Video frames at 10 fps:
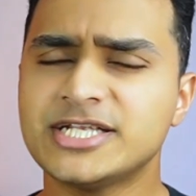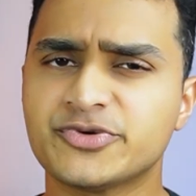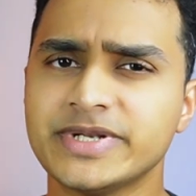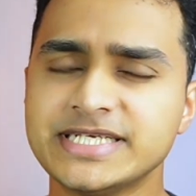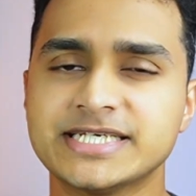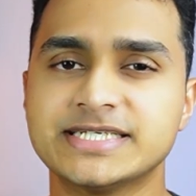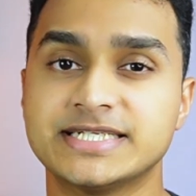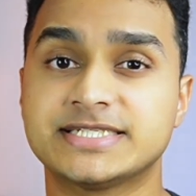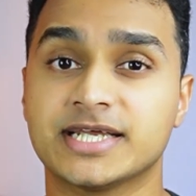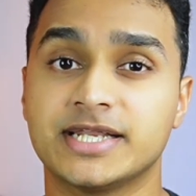A
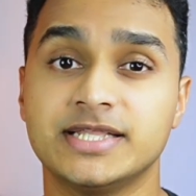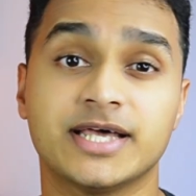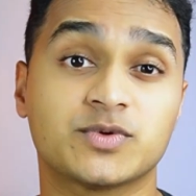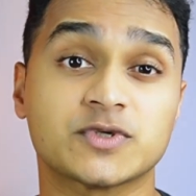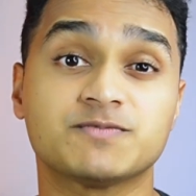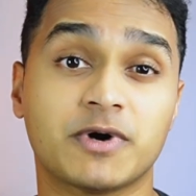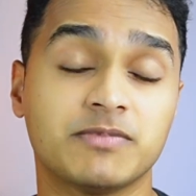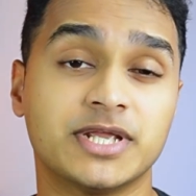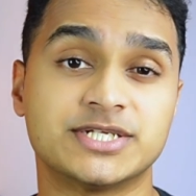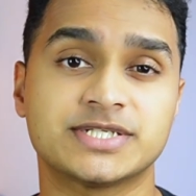2013 study that was
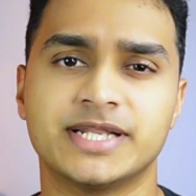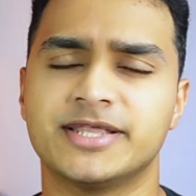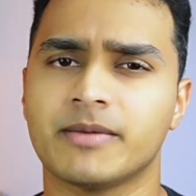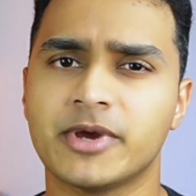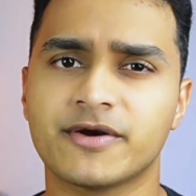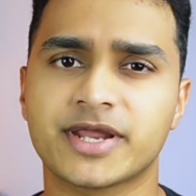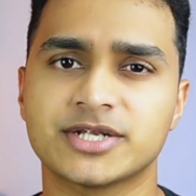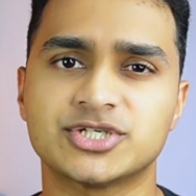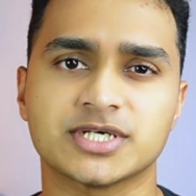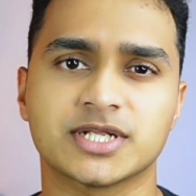published in the
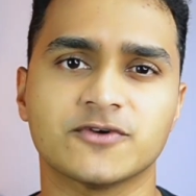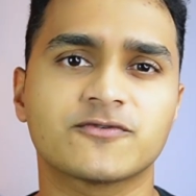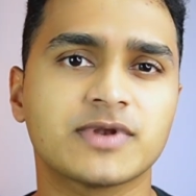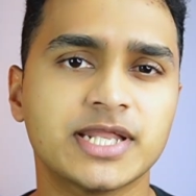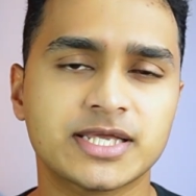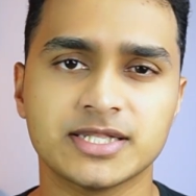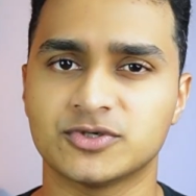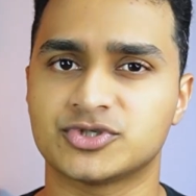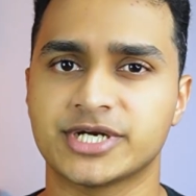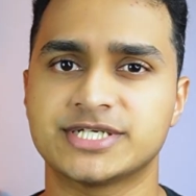American Journal of Clinical
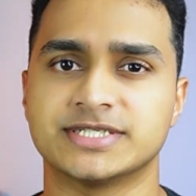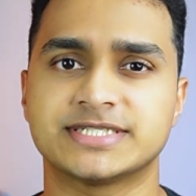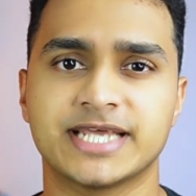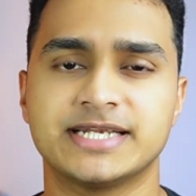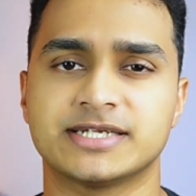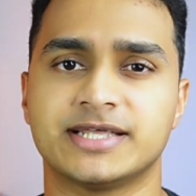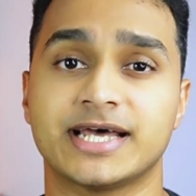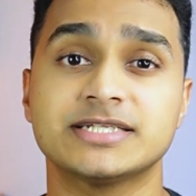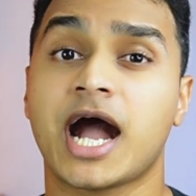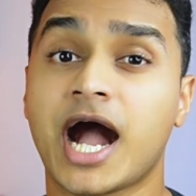Nutrition stated
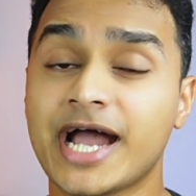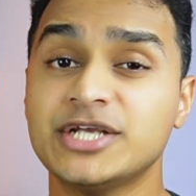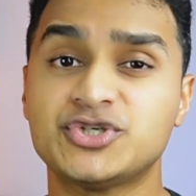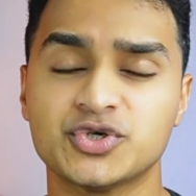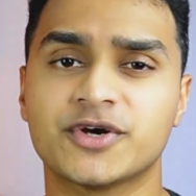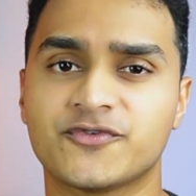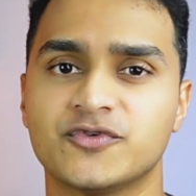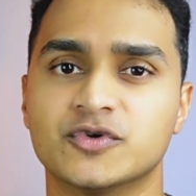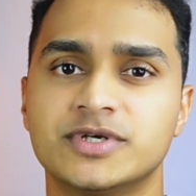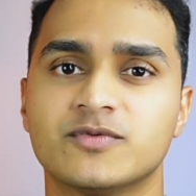that high sugar
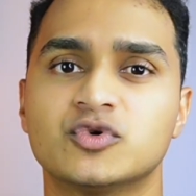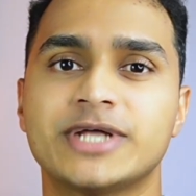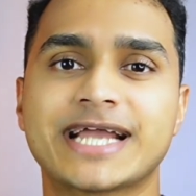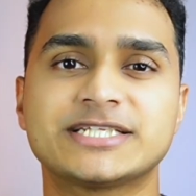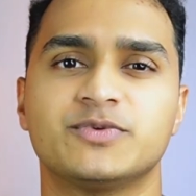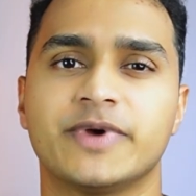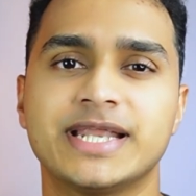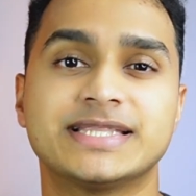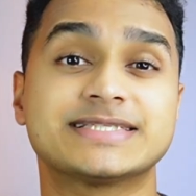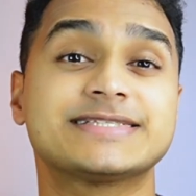food would
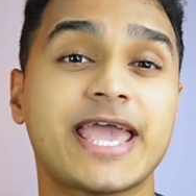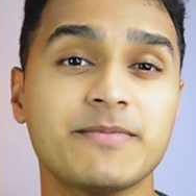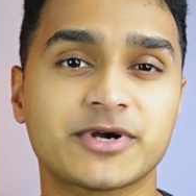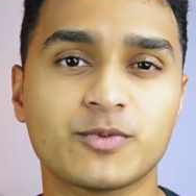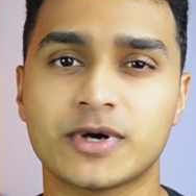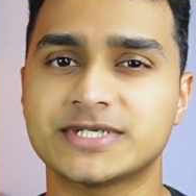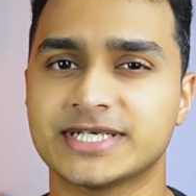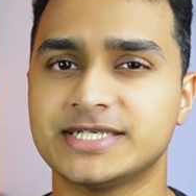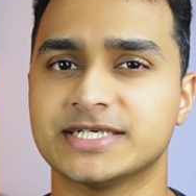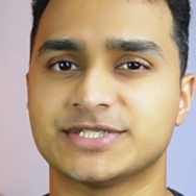activate the same reward
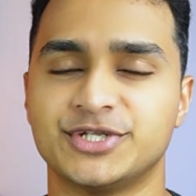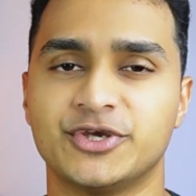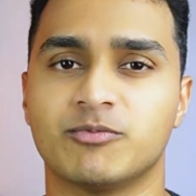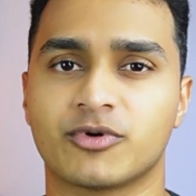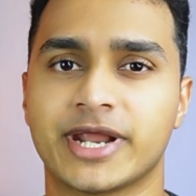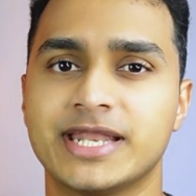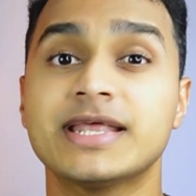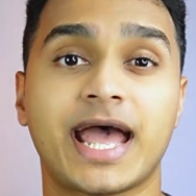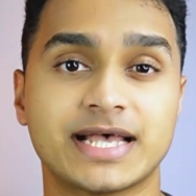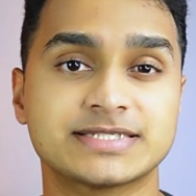centers in your
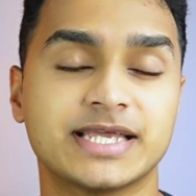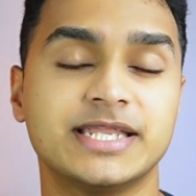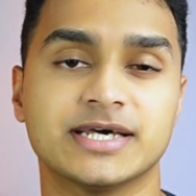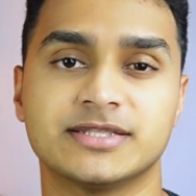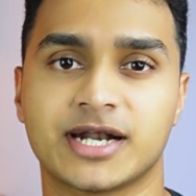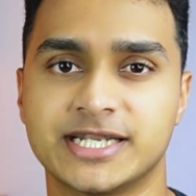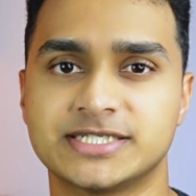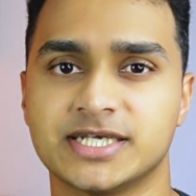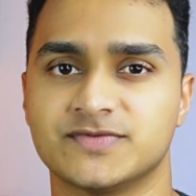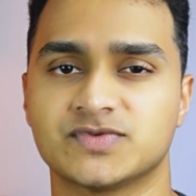brain as any other
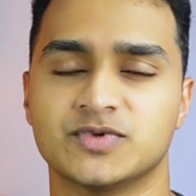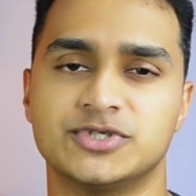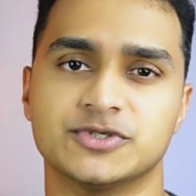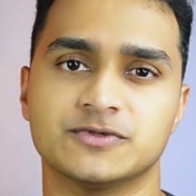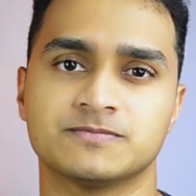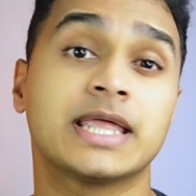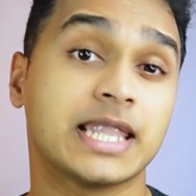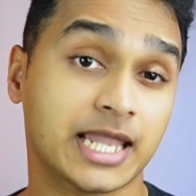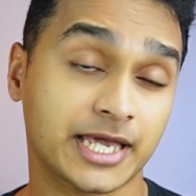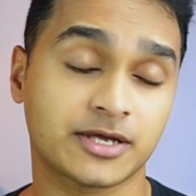addictives would do
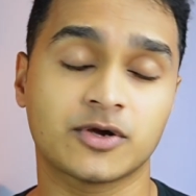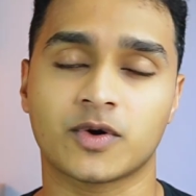like